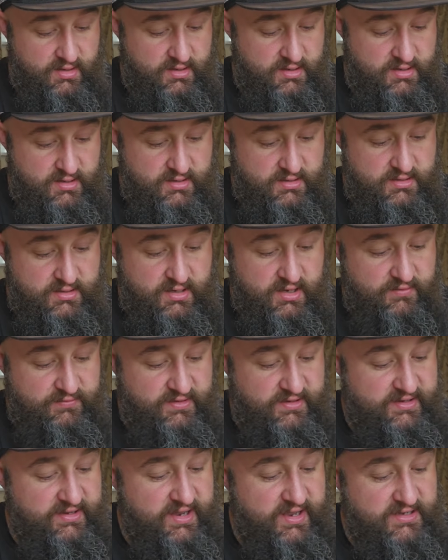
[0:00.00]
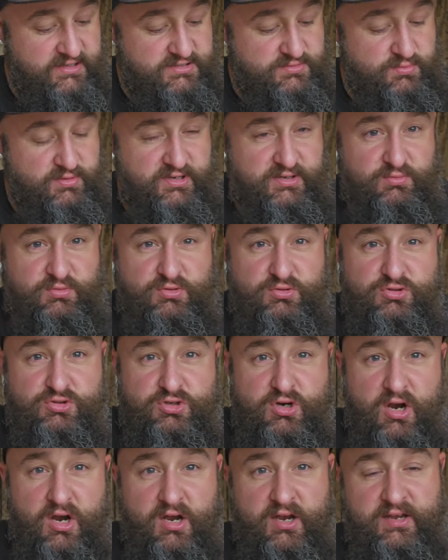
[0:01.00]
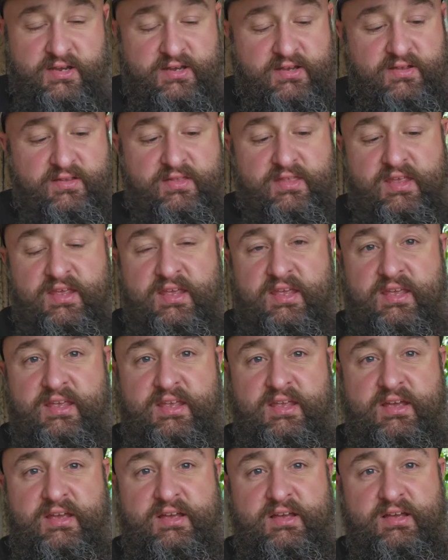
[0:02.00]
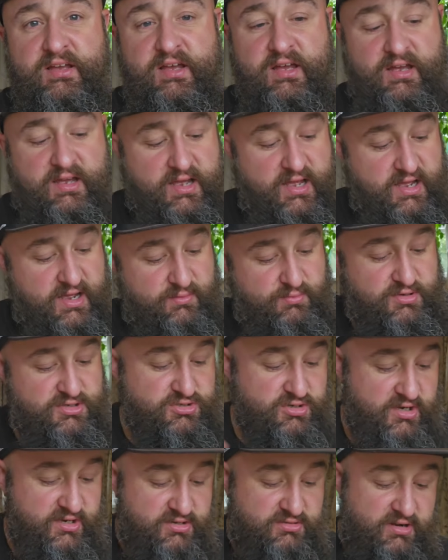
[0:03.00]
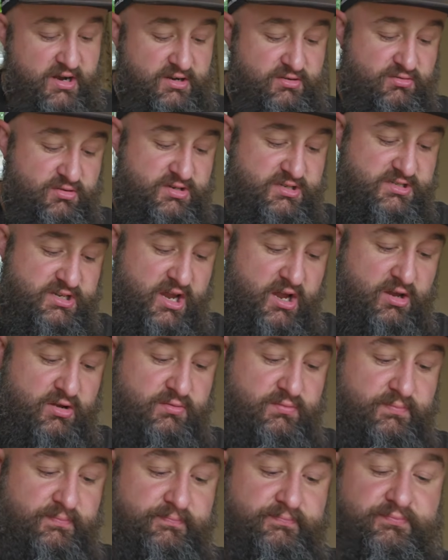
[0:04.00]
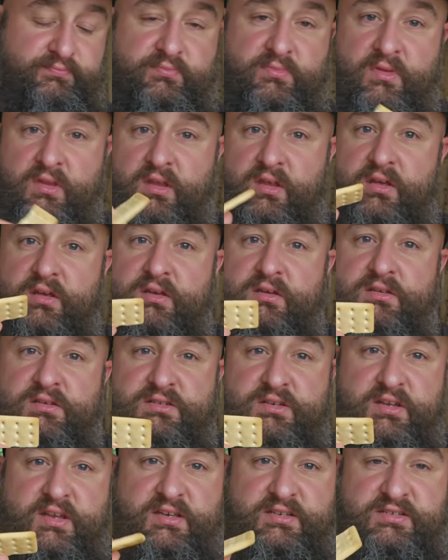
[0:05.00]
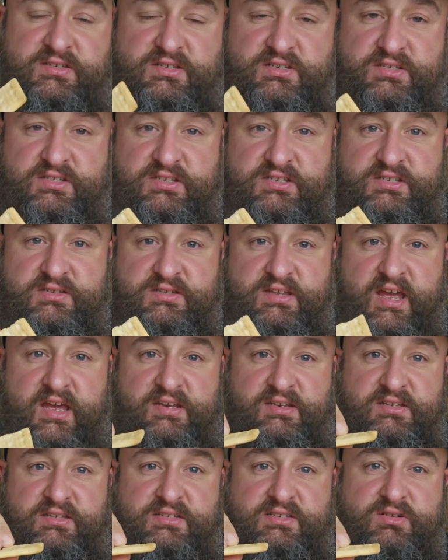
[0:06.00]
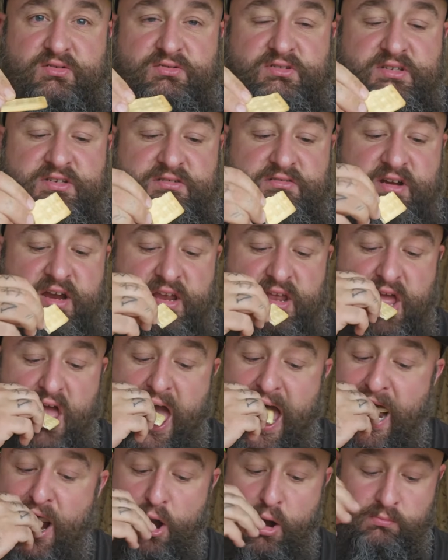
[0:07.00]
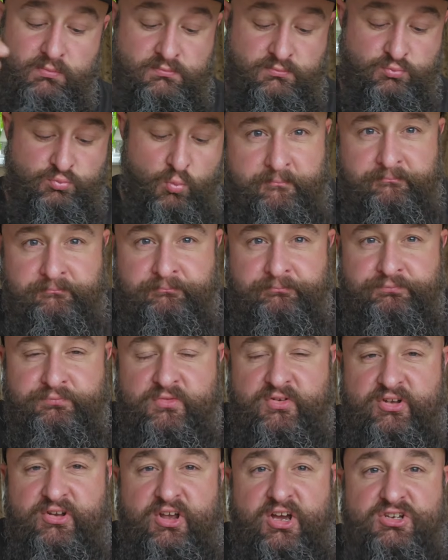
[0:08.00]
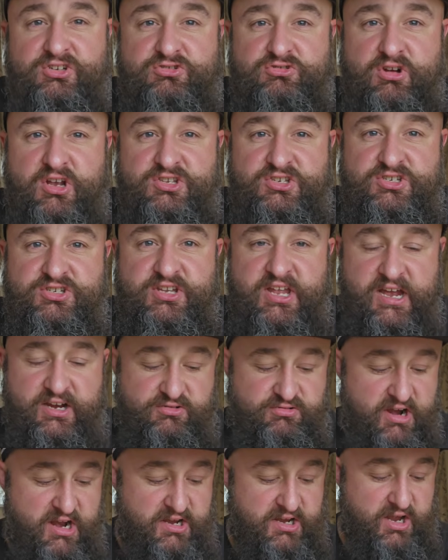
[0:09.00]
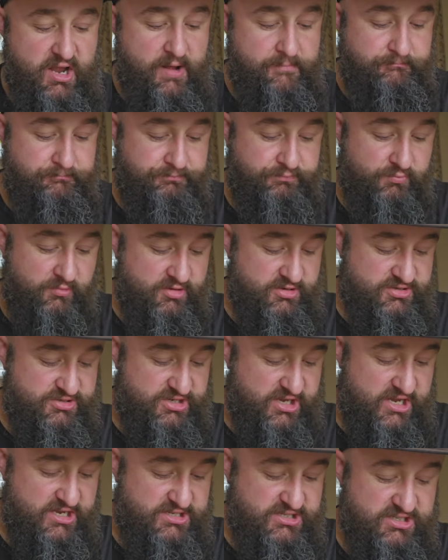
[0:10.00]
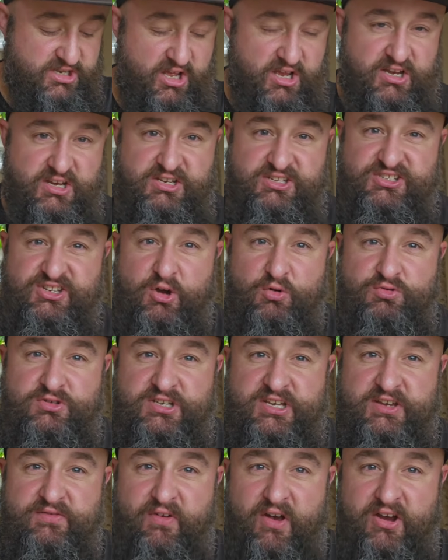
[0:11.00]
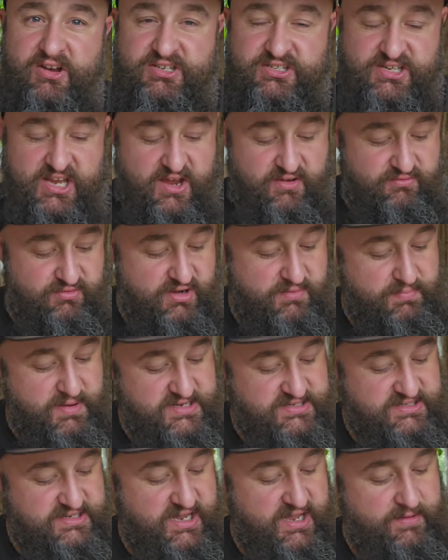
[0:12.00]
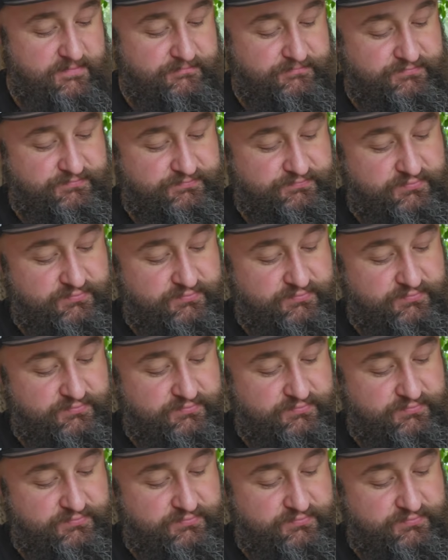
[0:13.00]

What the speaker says: I think next we will try the cracker on its own. So that's just a standard salted cracker. It's a nice crunch to that cracker. It's a slightly salty, very savoury biscuit.